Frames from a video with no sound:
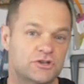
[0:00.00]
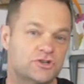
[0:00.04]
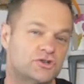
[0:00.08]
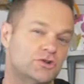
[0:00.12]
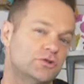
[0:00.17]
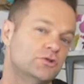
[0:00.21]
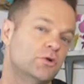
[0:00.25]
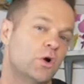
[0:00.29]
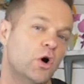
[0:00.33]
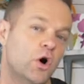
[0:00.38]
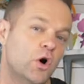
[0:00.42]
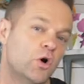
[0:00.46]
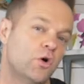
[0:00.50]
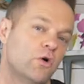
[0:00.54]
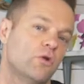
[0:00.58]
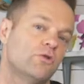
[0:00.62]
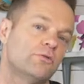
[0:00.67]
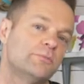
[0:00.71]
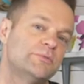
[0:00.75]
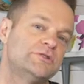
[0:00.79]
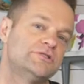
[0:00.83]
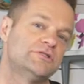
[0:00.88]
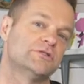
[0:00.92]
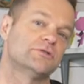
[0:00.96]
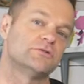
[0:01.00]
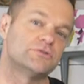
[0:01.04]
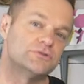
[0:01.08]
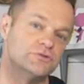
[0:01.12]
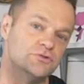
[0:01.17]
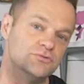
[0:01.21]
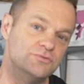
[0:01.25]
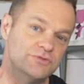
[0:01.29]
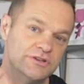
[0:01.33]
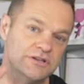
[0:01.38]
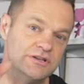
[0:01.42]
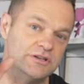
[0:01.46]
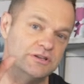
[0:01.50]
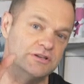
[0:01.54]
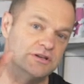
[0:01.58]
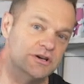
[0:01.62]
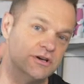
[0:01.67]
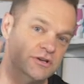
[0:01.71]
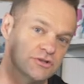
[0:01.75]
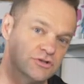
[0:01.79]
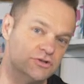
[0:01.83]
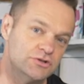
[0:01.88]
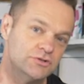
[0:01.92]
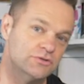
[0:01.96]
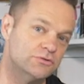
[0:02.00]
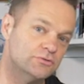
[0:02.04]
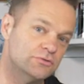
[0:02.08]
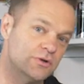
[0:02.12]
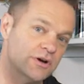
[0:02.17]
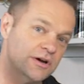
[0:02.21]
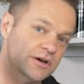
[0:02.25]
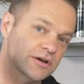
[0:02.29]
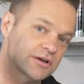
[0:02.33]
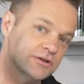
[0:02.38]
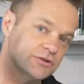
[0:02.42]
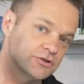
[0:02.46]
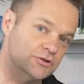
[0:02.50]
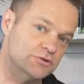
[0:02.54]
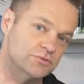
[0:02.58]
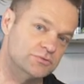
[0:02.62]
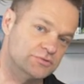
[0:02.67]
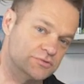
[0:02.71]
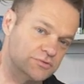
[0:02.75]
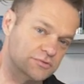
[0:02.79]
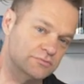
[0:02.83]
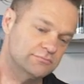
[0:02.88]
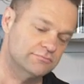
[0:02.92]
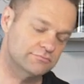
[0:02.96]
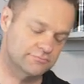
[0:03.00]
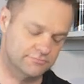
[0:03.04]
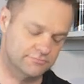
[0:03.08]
can show you all the materials you need to use